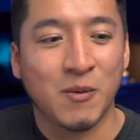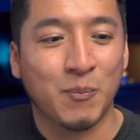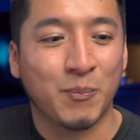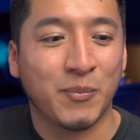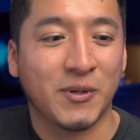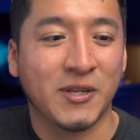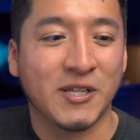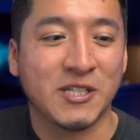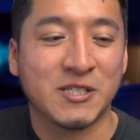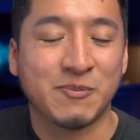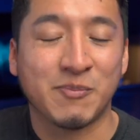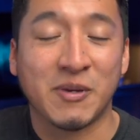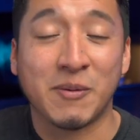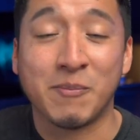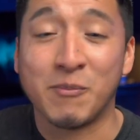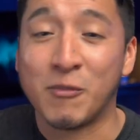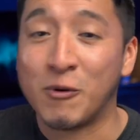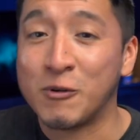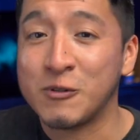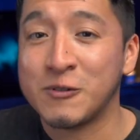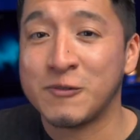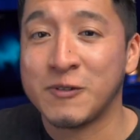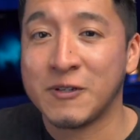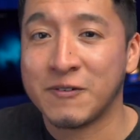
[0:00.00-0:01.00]
but it's my
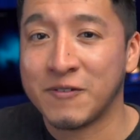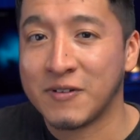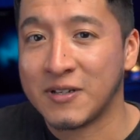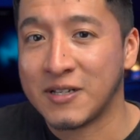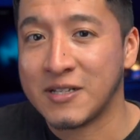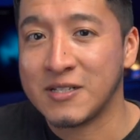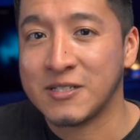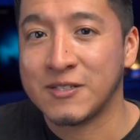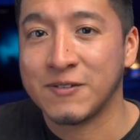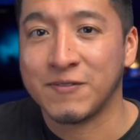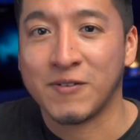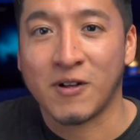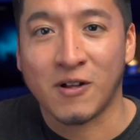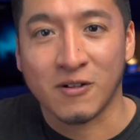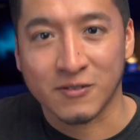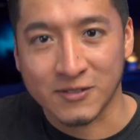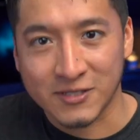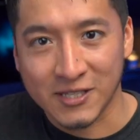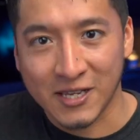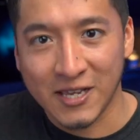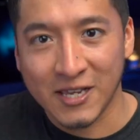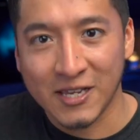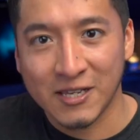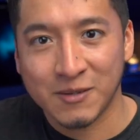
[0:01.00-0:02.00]
most favorite lens of all
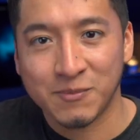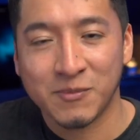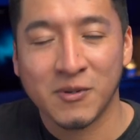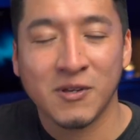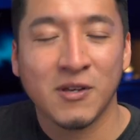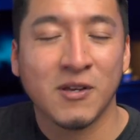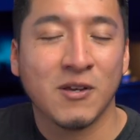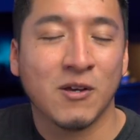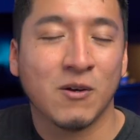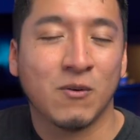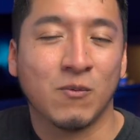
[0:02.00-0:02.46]
time,